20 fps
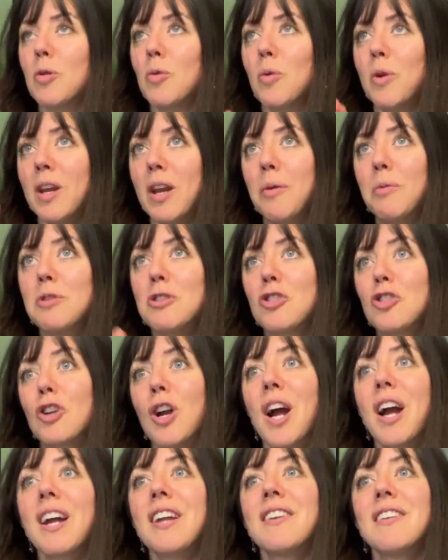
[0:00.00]
What I was
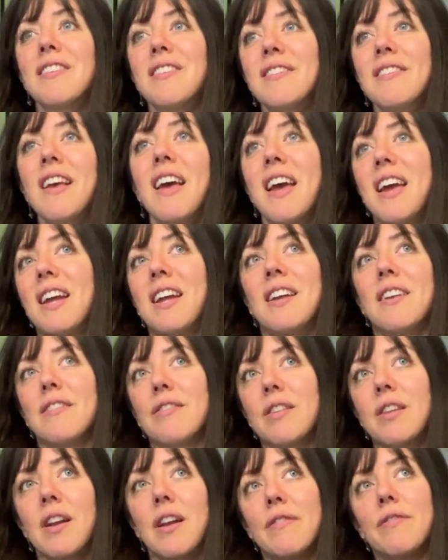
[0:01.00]
trying to say is
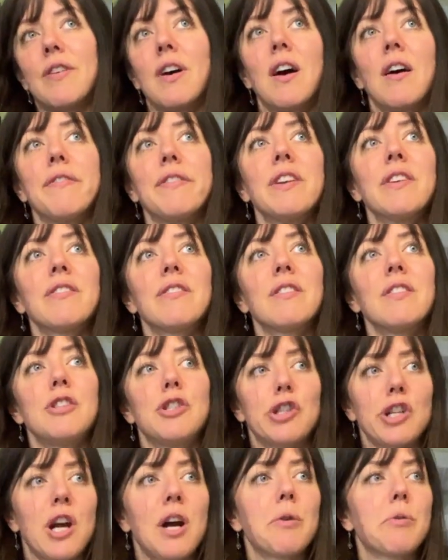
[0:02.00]
that I've obviously
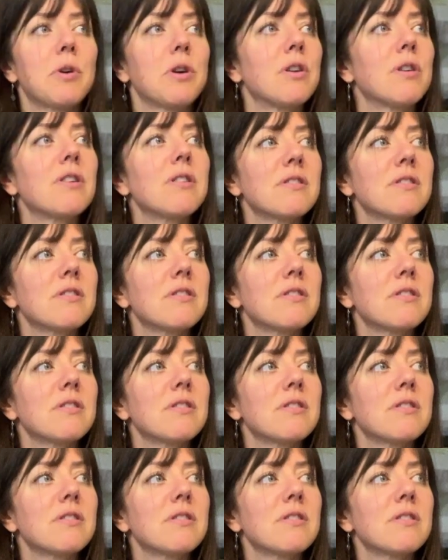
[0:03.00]
showered